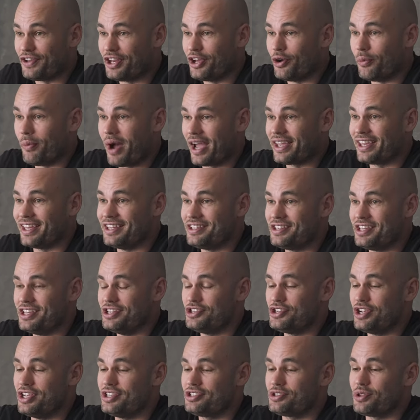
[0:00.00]
video mic
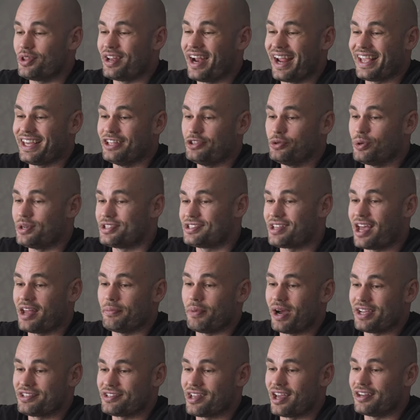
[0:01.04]
NTG so that I could do a
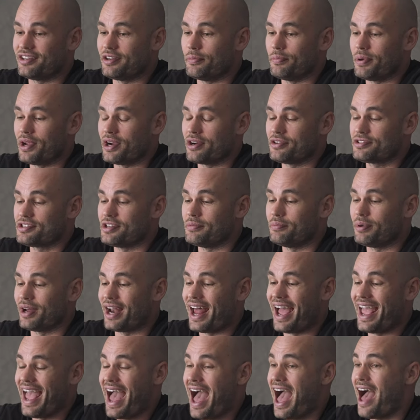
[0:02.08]
side-by-side -side comparison, but
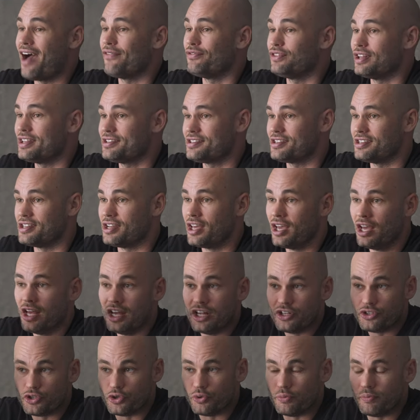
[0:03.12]
I have listened
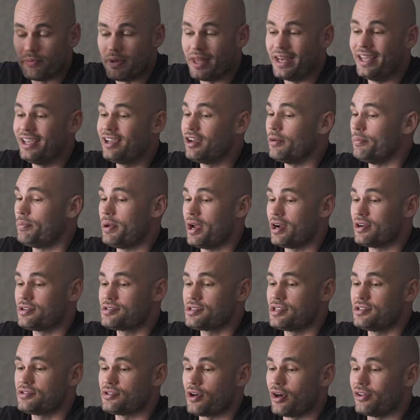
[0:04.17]
to many
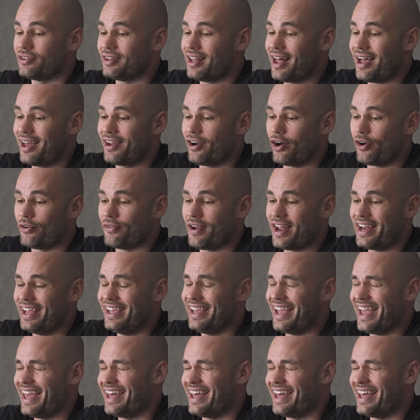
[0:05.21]
comparisons online already,